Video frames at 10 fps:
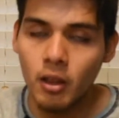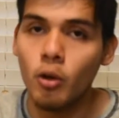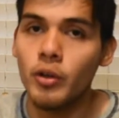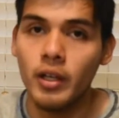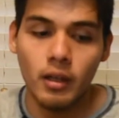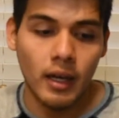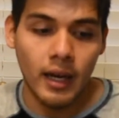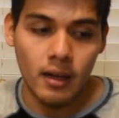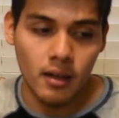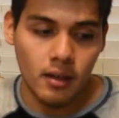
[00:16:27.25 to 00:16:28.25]
learning
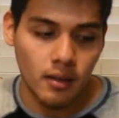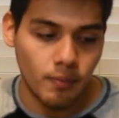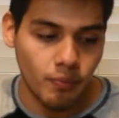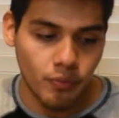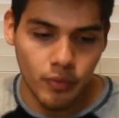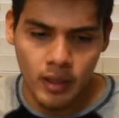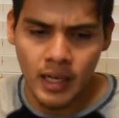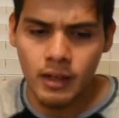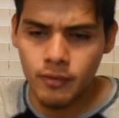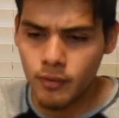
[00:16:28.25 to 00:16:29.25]
at a
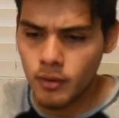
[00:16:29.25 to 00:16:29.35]
kind